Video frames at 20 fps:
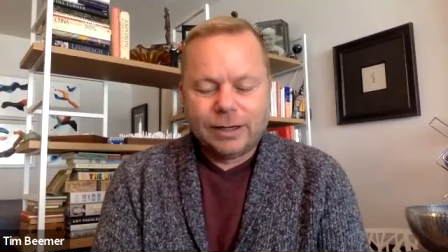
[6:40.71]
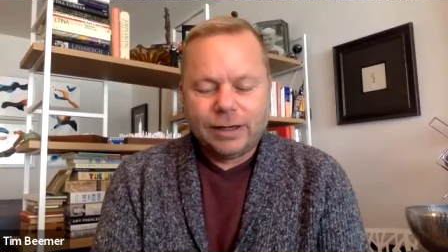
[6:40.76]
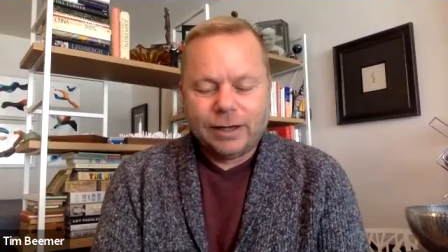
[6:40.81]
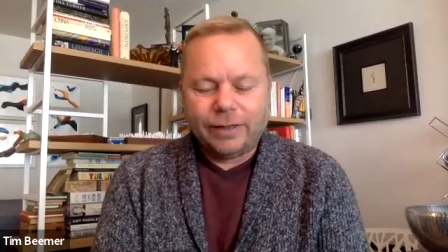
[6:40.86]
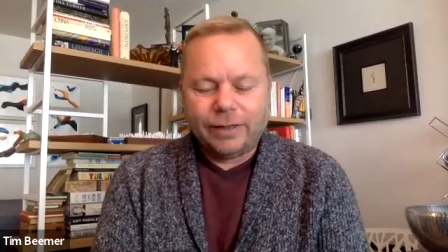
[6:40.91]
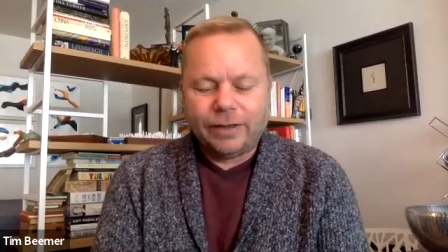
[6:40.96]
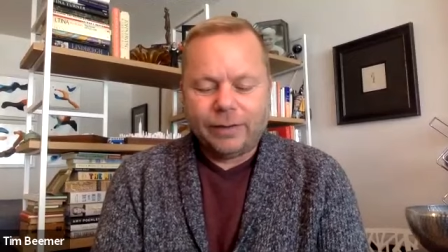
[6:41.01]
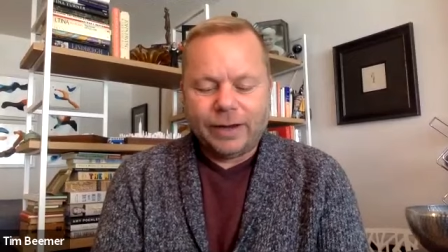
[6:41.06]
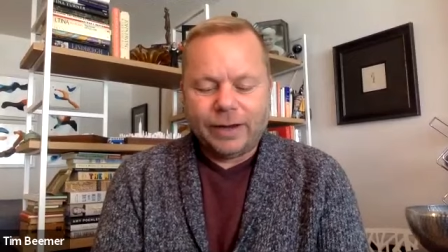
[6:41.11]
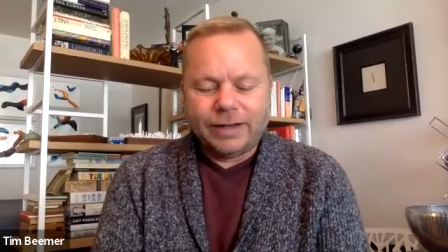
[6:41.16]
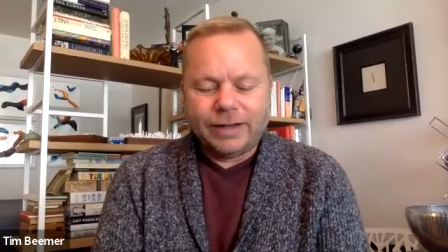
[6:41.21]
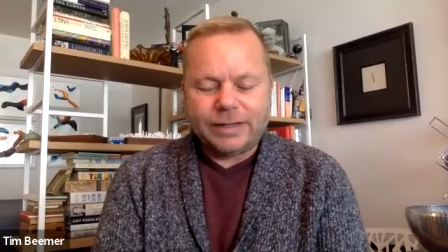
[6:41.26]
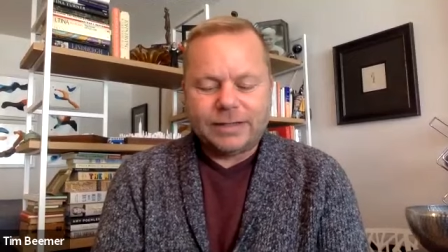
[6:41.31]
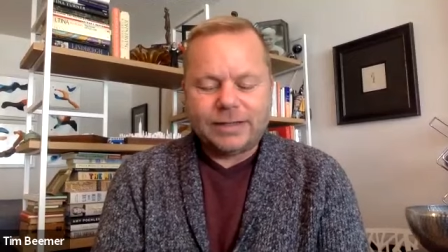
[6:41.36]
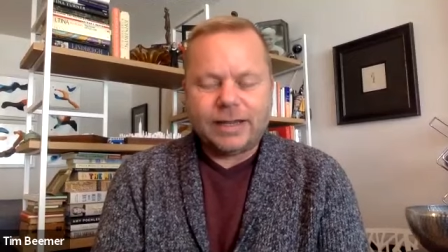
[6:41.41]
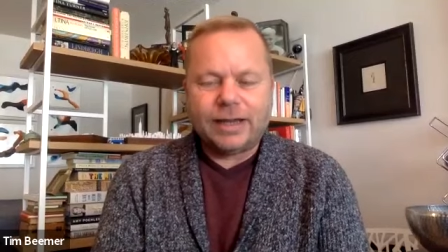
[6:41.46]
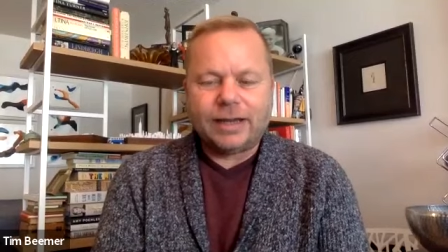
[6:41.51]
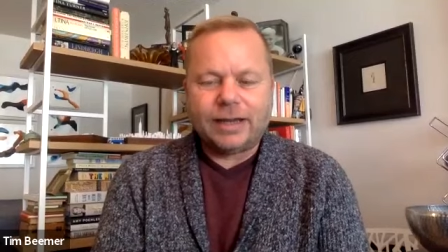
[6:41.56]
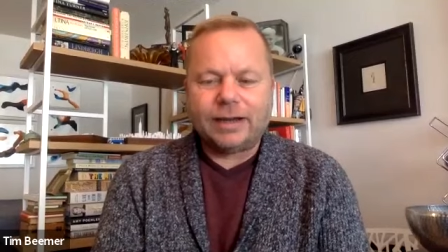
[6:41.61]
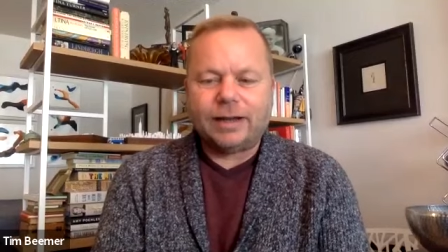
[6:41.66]
although I did
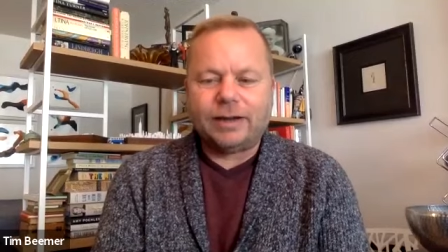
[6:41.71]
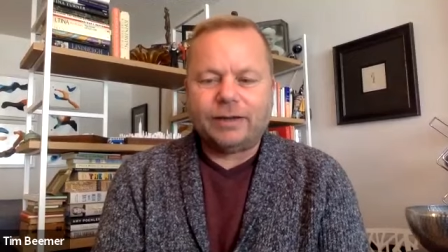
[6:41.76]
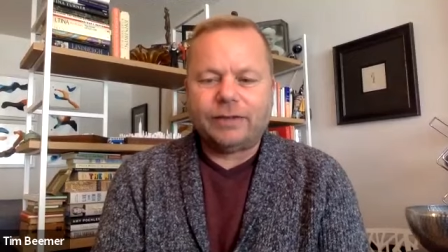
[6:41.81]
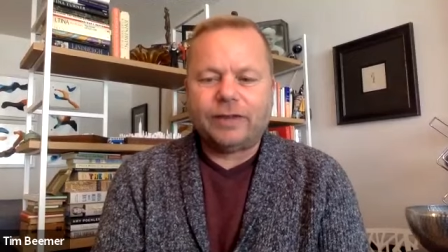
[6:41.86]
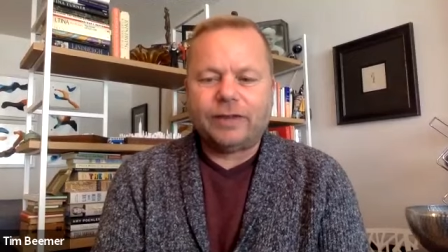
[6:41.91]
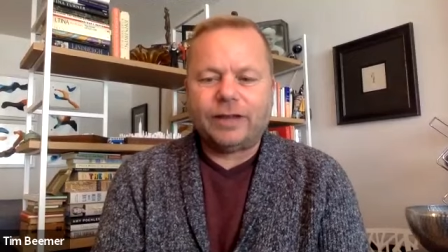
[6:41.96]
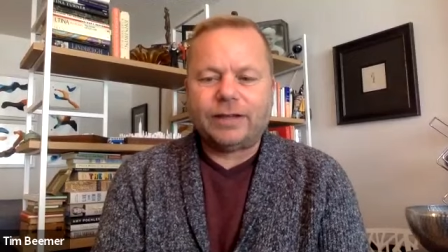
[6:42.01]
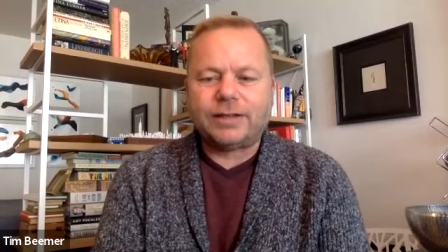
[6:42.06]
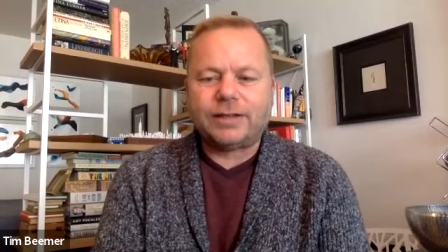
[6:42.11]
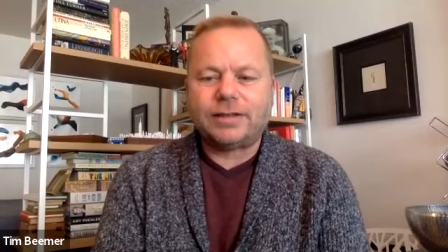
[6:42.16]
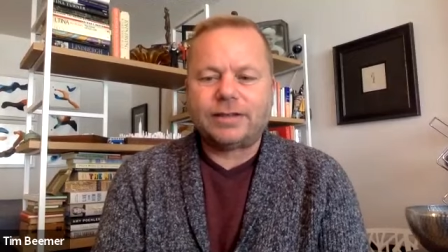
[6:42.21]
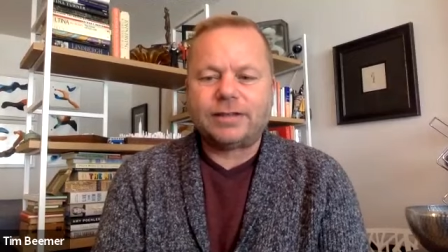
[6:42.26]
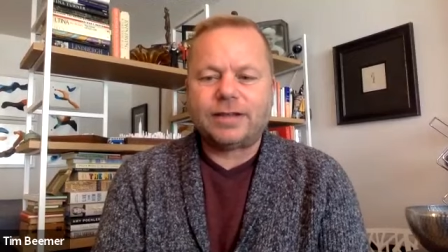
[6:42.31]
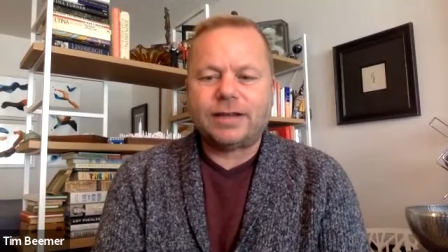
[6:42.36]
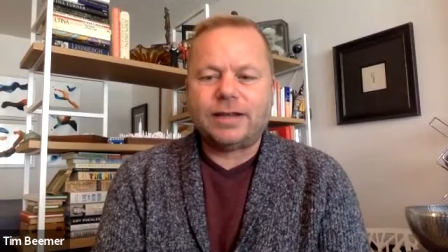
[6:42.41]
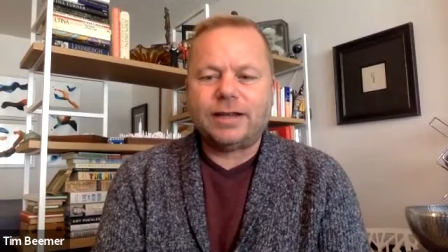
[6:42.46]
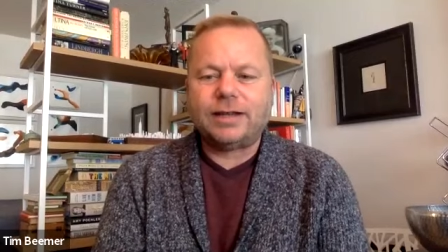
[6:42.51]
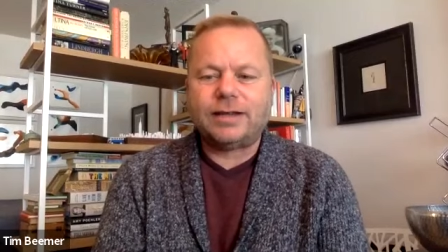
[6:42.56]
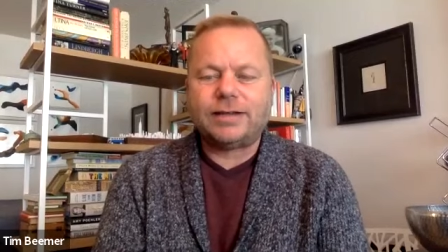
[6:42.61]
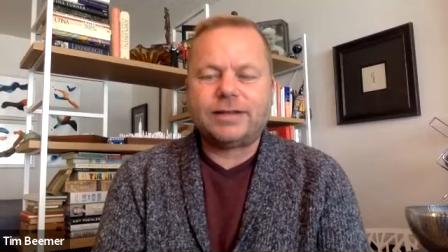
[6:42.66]
take offense to
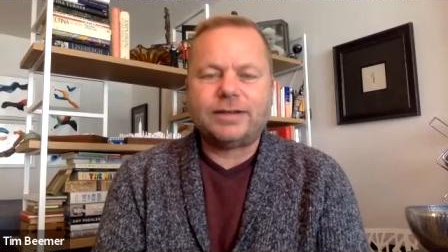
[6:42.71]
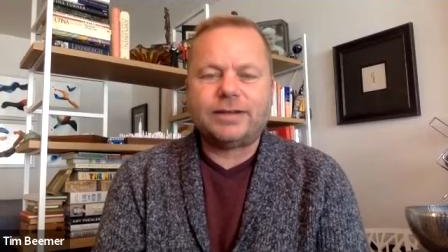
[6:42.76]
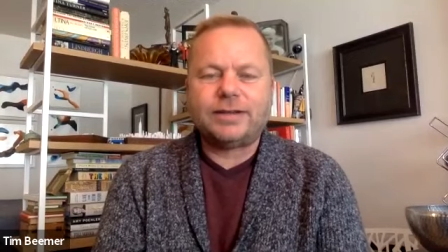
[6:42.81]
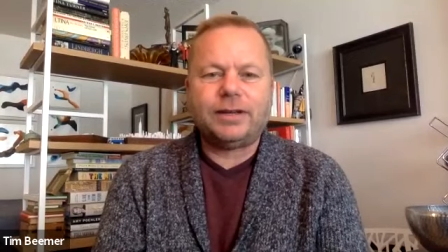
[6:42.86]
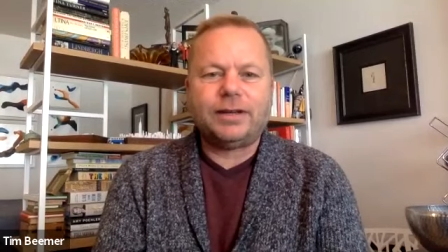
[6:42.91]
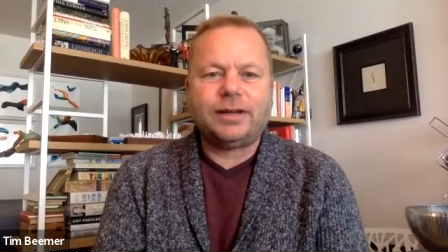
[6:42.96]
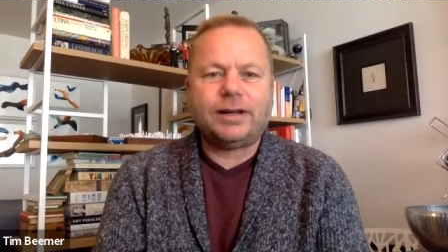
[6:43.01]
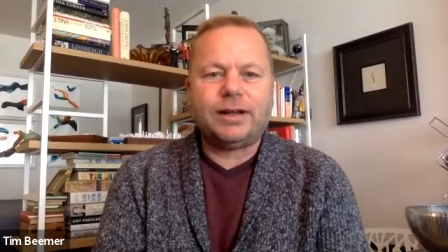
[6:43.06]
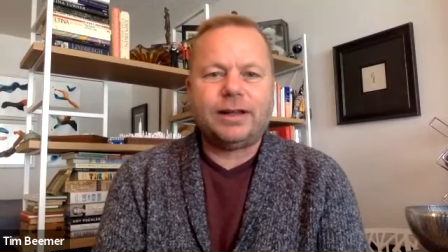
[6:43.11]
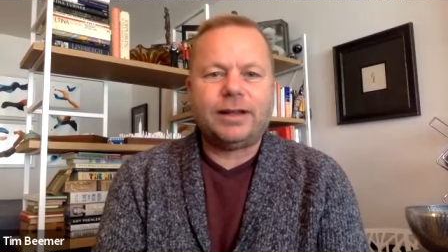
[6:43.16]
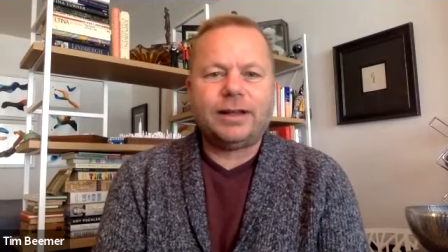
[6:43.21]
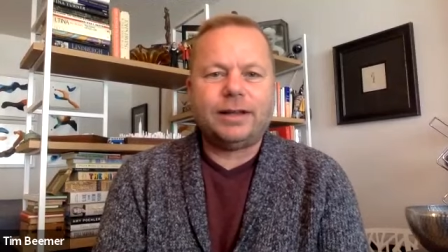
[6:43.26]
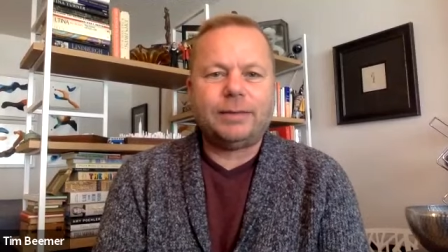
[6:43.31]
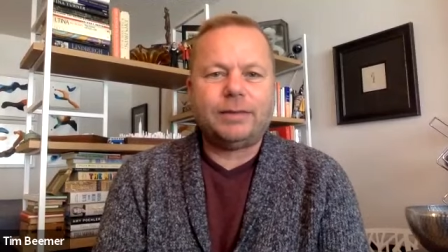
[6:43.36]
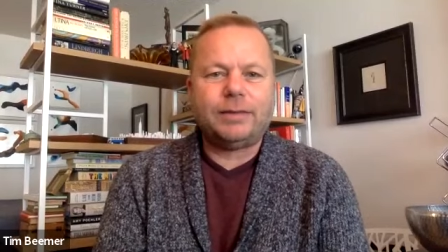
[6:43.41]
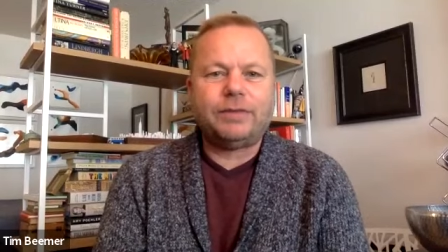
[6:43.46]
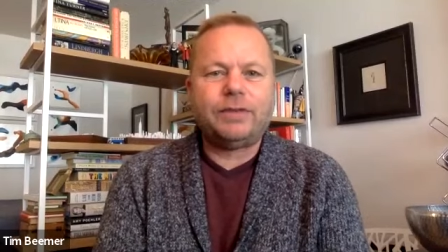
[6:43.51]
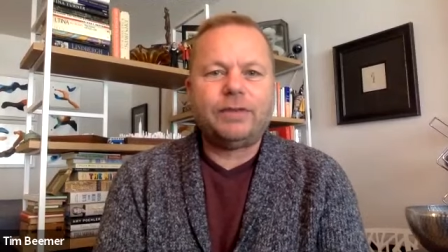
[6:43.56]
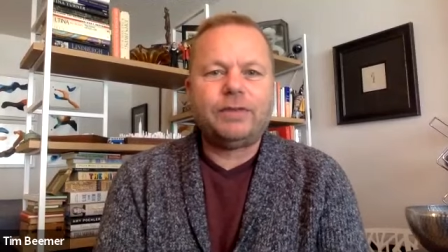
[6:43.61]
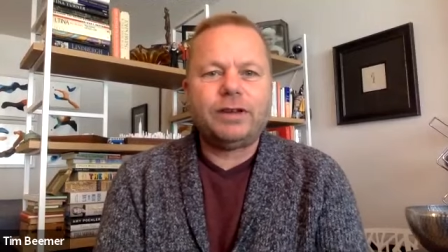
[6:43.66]
Sunny continually calling him
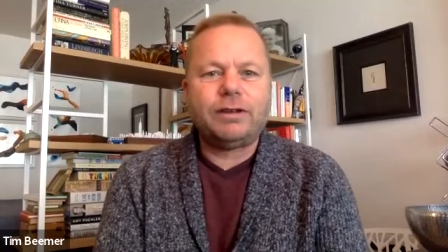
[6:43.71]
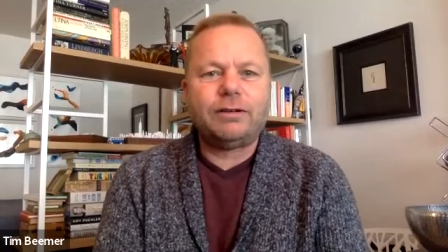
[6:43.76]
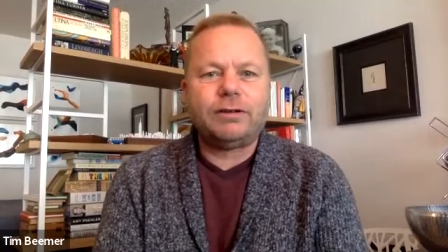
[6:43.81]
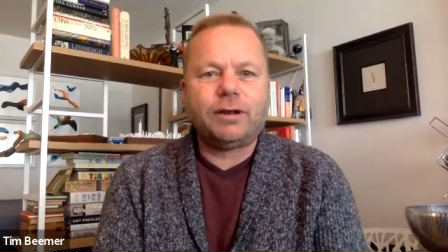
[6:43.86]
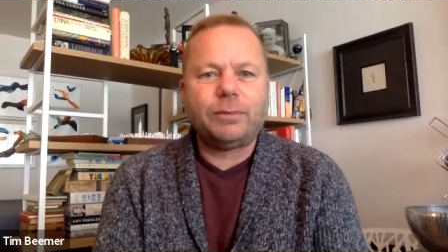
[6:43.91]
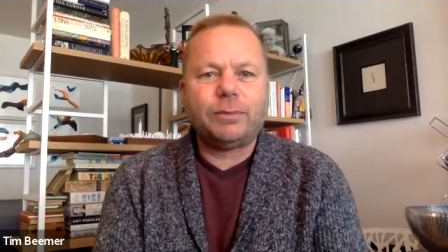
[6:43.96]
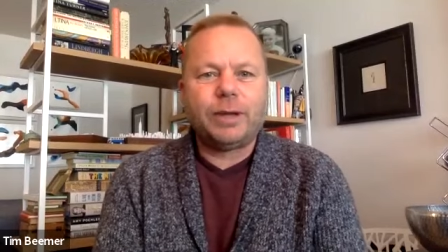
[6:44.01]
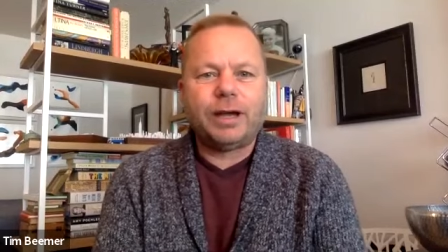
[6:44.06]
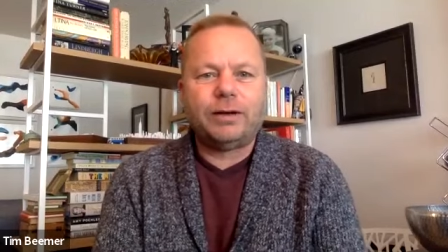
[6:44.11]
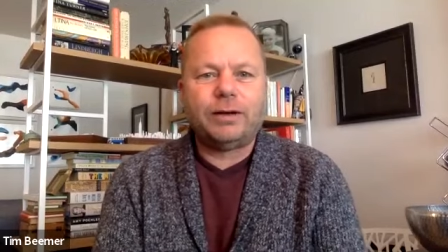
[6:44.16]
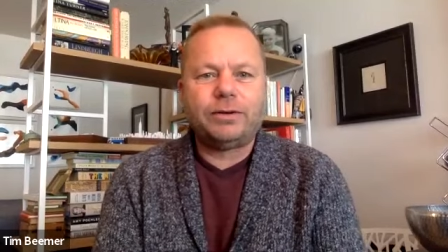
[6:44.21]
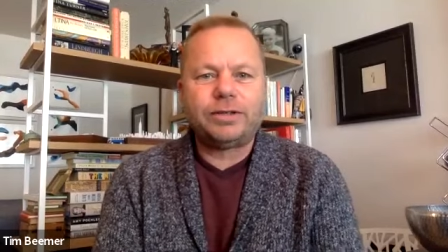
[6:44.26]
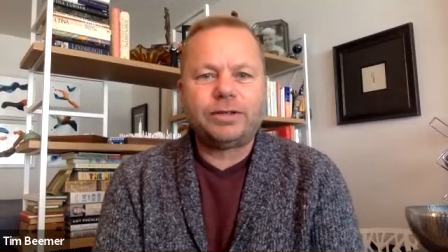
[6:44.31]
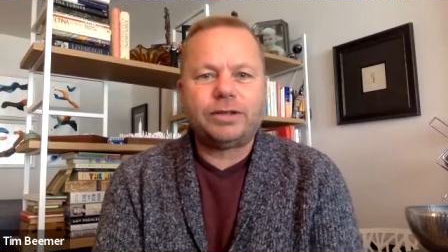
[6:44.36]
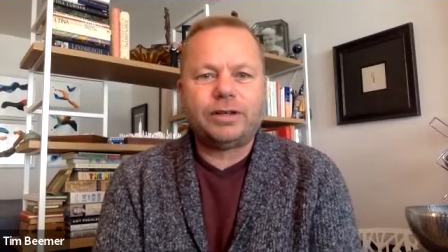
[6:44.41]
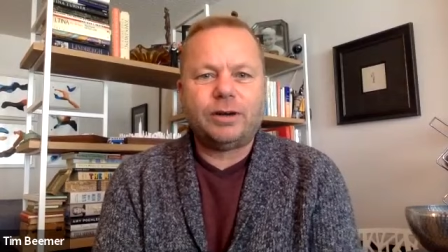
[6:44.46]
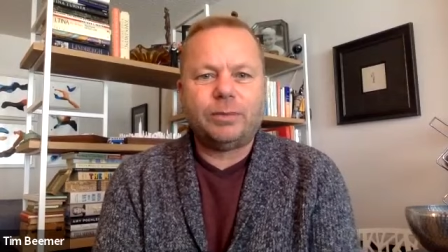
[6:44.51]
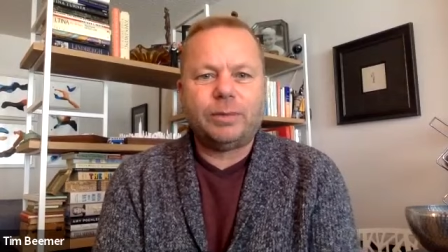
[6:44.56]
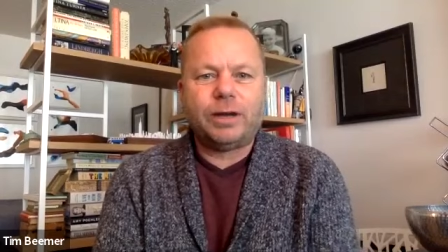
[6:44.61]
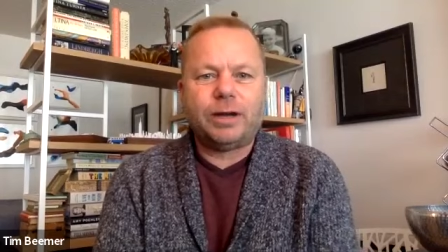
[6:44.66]
a 50 year old man who
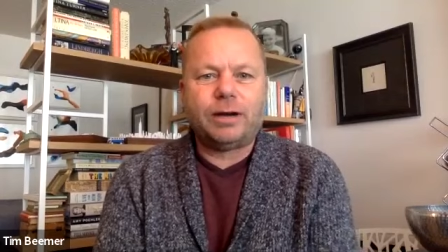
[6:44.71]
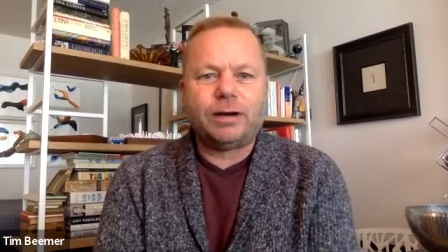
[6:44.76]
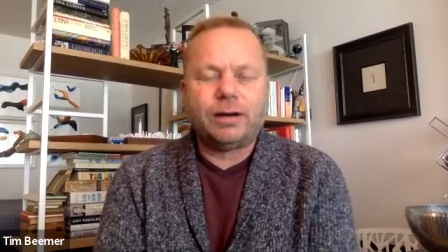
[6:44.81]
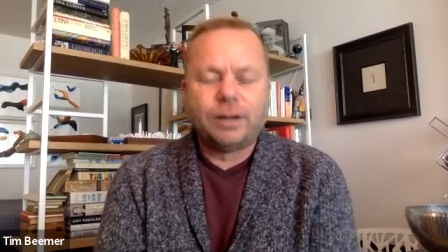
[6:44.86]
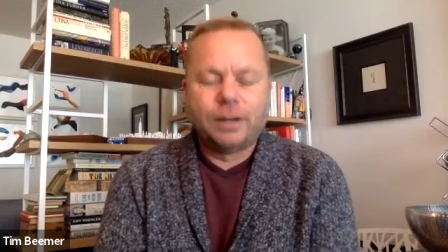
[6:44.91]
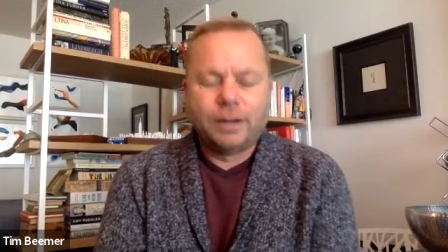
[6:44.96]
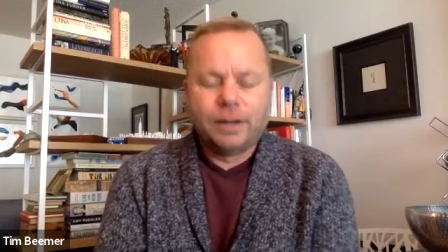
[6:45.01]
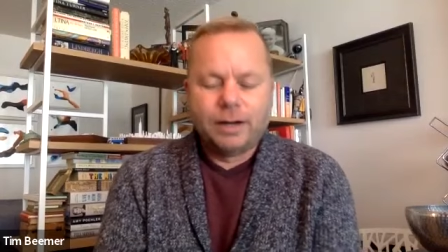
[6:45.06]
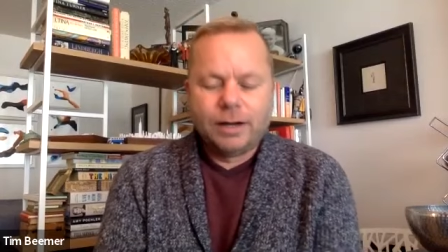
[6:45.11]
should know better.